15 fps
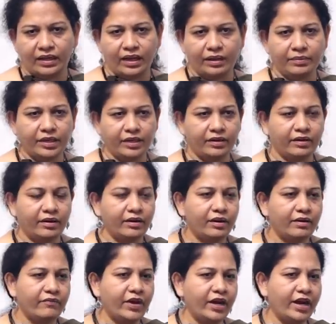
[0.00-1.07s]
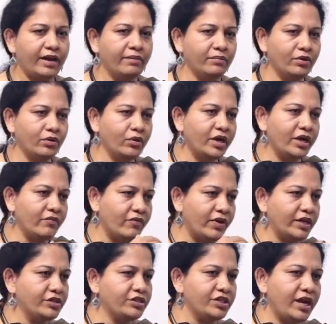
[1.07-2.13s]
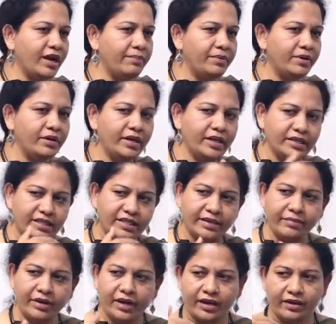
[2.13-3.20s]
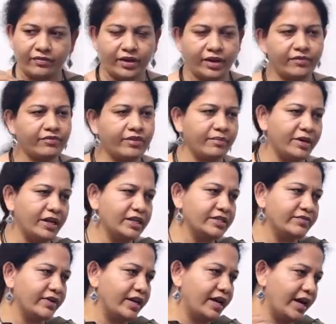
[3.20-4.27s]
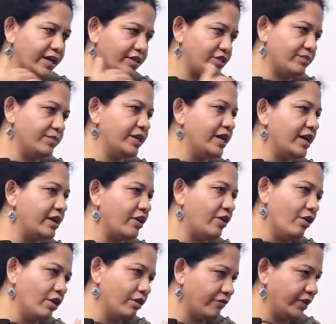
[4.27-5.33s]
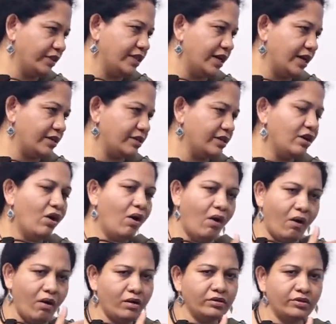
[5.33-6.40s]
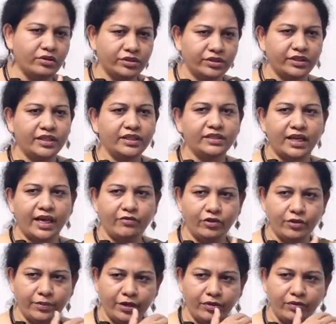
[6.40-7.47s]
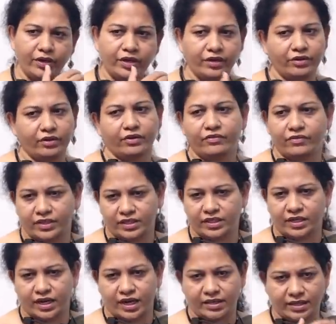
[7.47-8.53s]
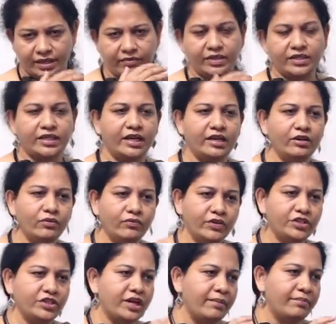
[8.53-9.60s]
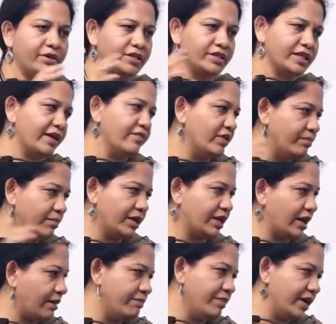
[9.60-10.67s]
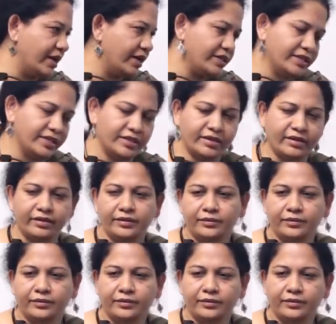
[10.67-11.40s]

I mean, when I am doing one chapter, a similar one from elsewhere has to be done along with that. All those things I would be doing in your first class. I will tell you which chapters I will be clubbing, etc.